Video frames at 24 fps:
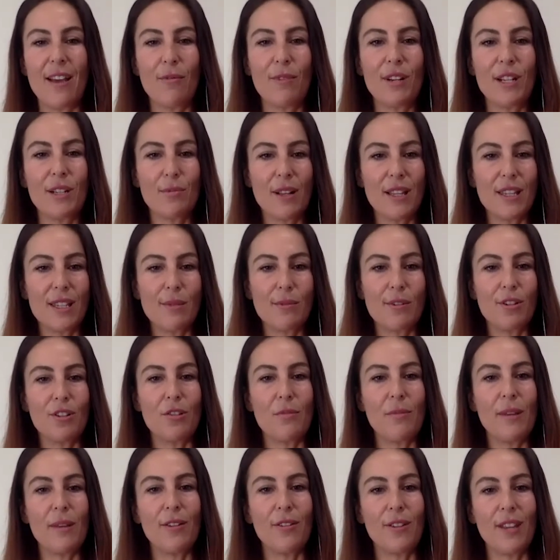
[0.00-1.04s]
Which ones would you
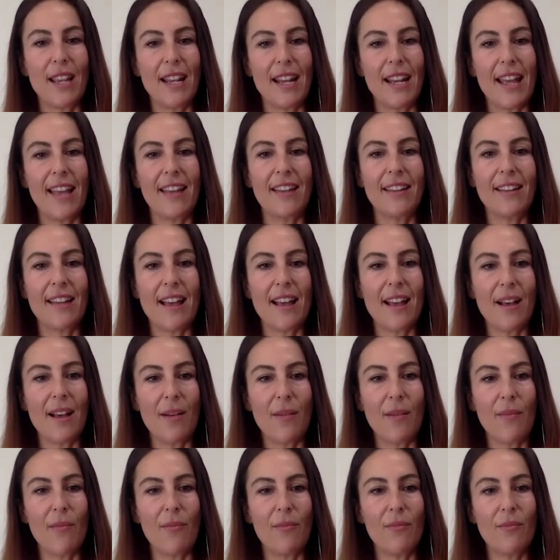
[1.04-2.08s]
be looking at
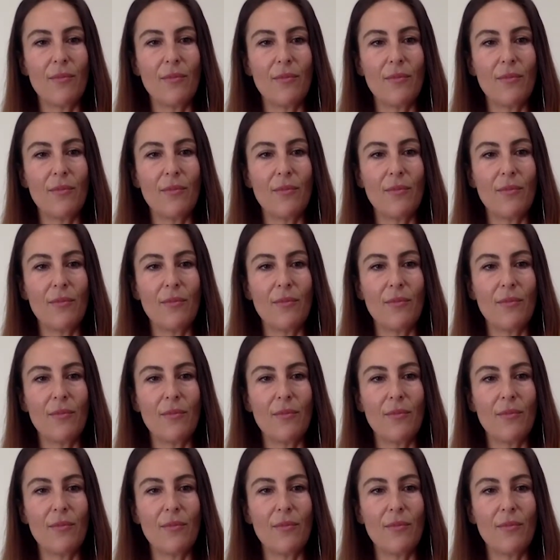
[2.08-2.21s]
um,